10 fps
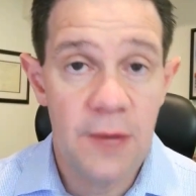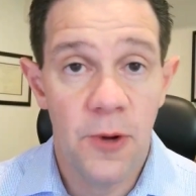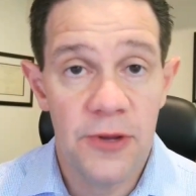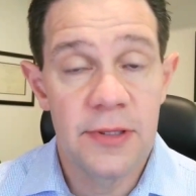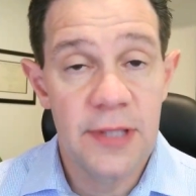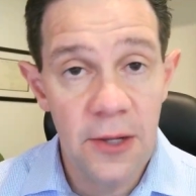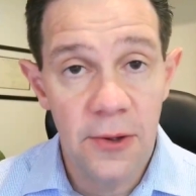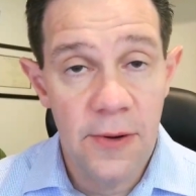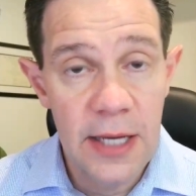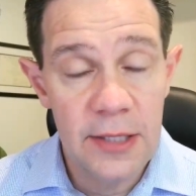than what the
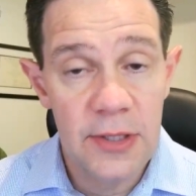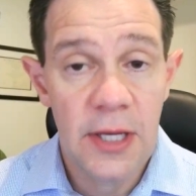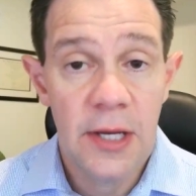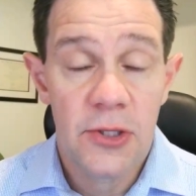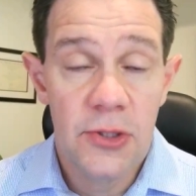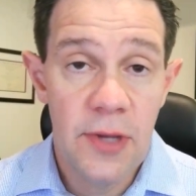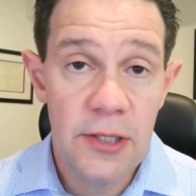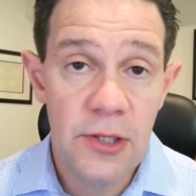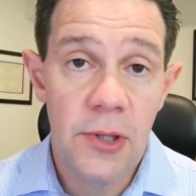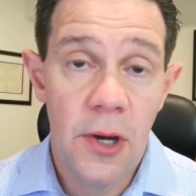dealer is so that
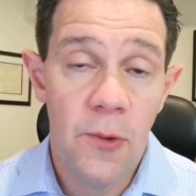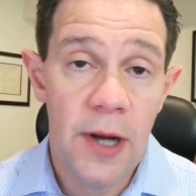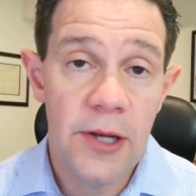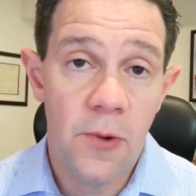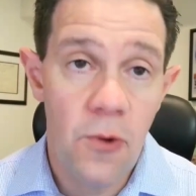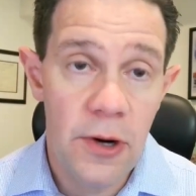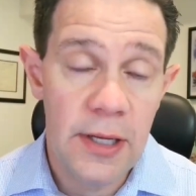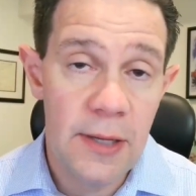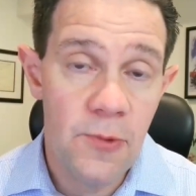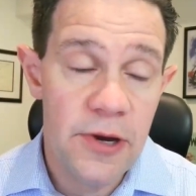you know what you're
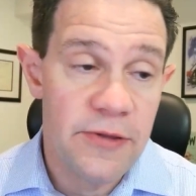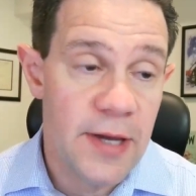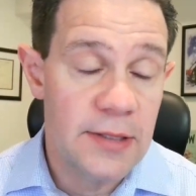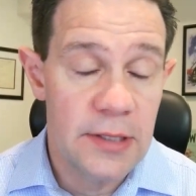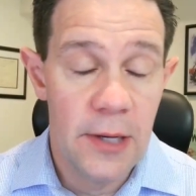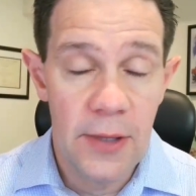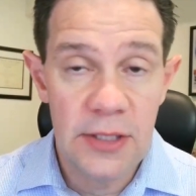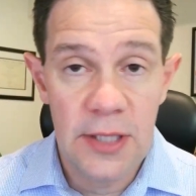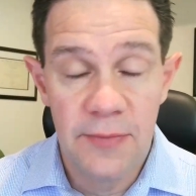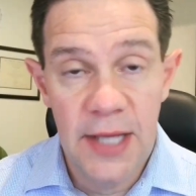working with and you know
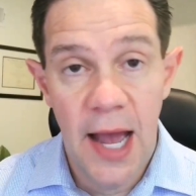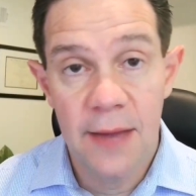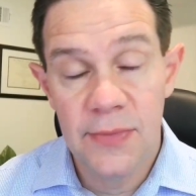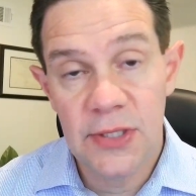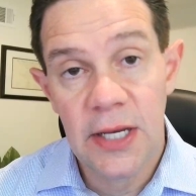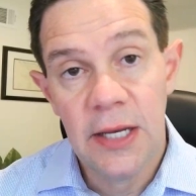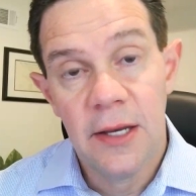and sometimes